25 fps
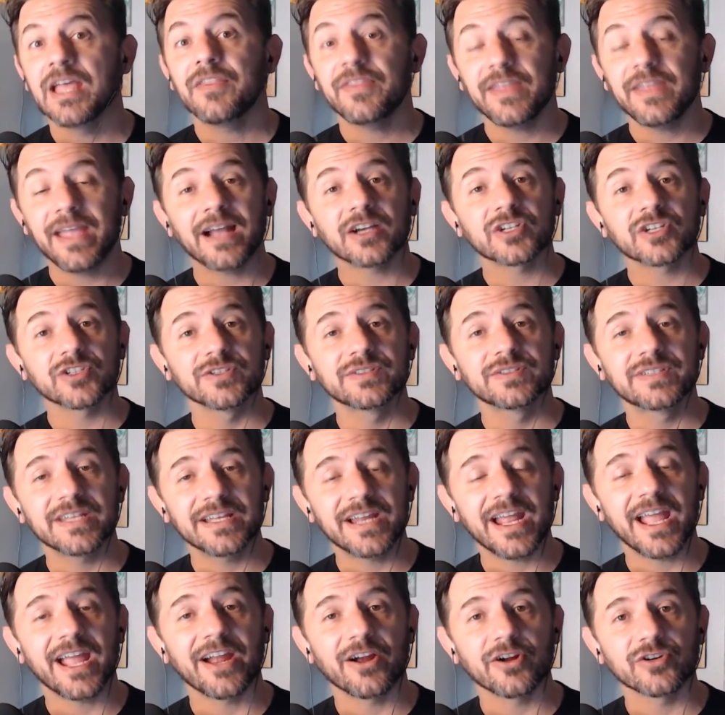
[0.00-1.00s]
they actually
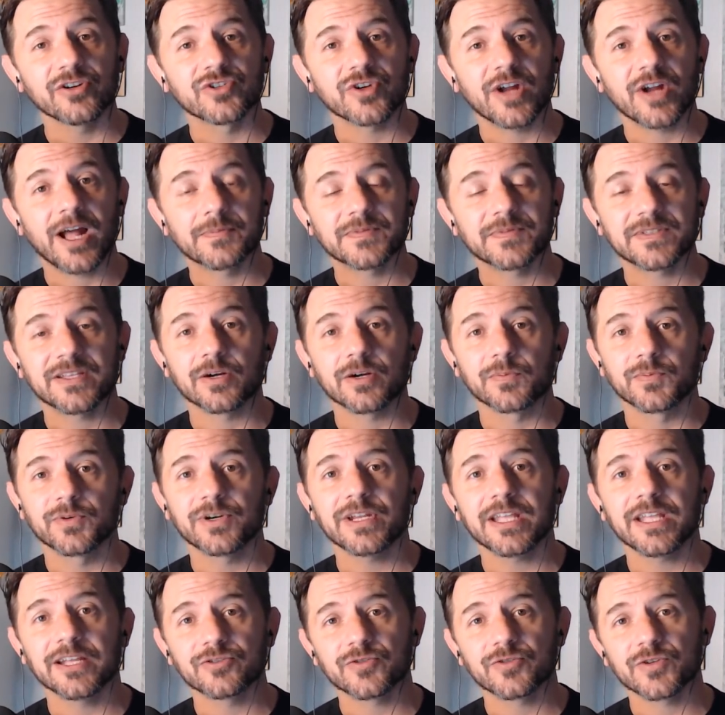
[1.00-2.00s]
did airdrops that are
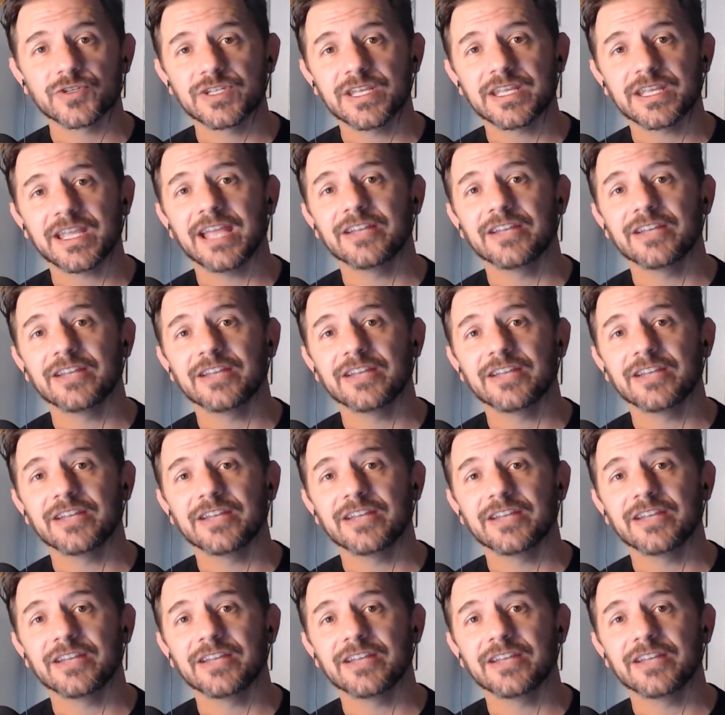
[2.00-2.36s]
pretty interesting.